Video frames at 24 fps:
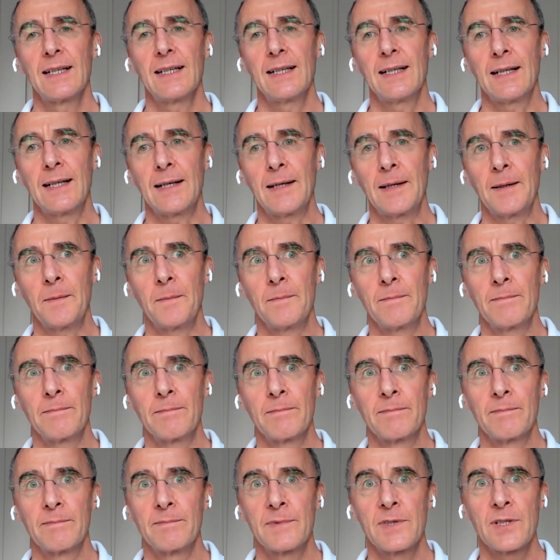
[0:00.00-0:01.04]

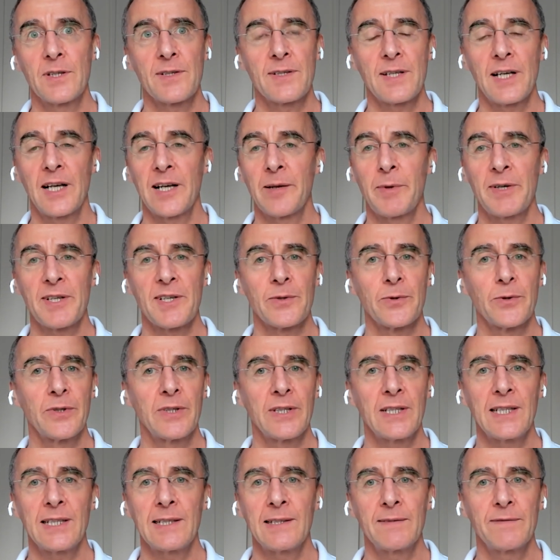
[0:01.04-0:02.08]
Um, just telling my
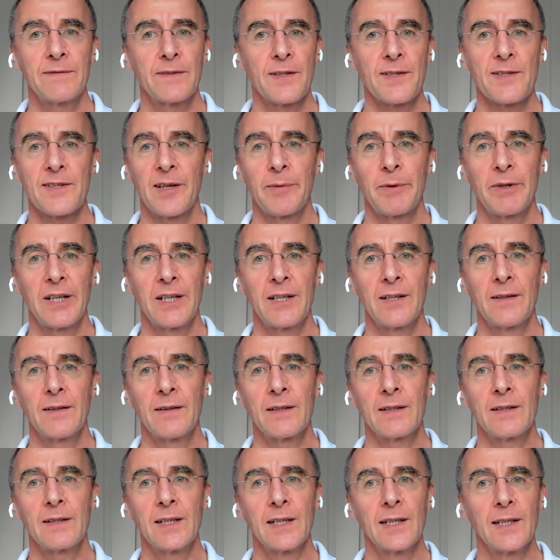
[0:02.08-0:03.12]
story first time around,
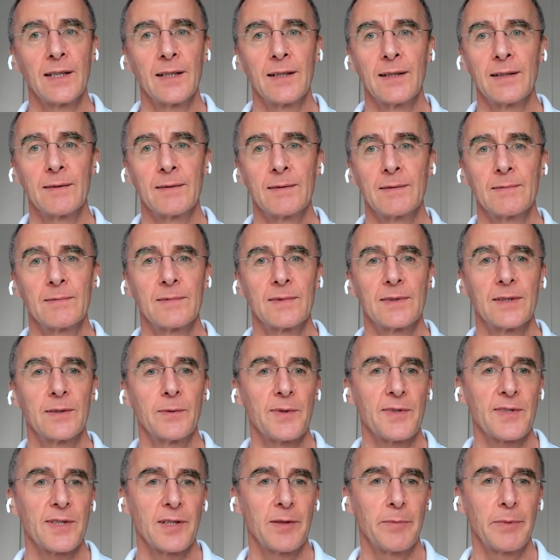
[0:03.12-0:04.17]
and then there
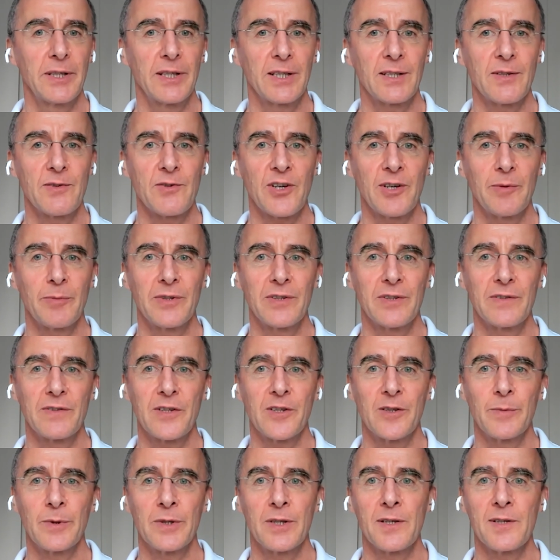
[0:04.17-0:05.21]
was an American Chamber of
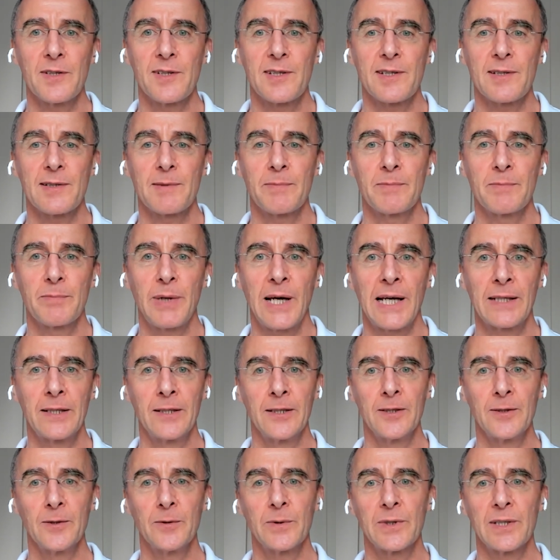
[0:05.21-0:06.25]
Commerce
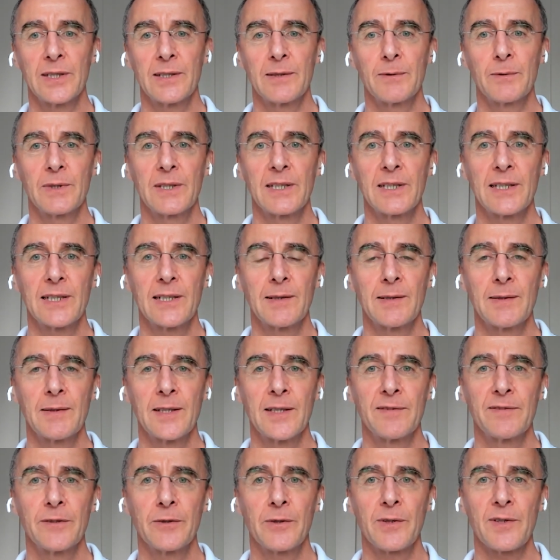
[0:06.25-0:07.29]
panel where we had a,
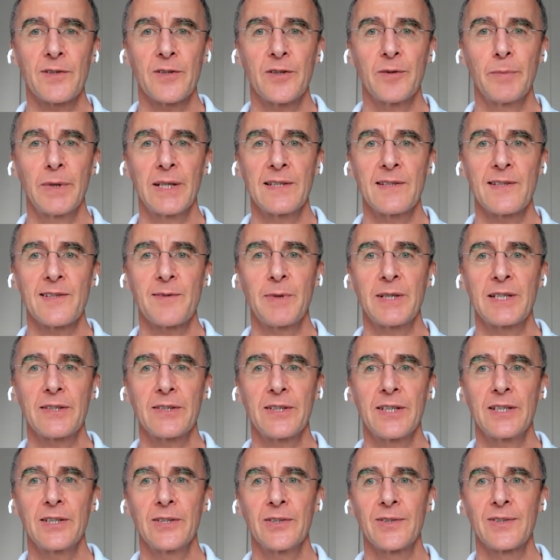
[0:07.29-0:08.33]
a focus on men's
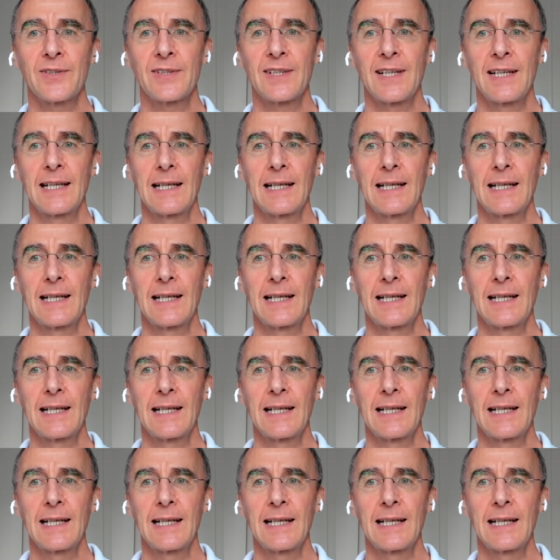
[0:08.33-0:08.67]
mental health.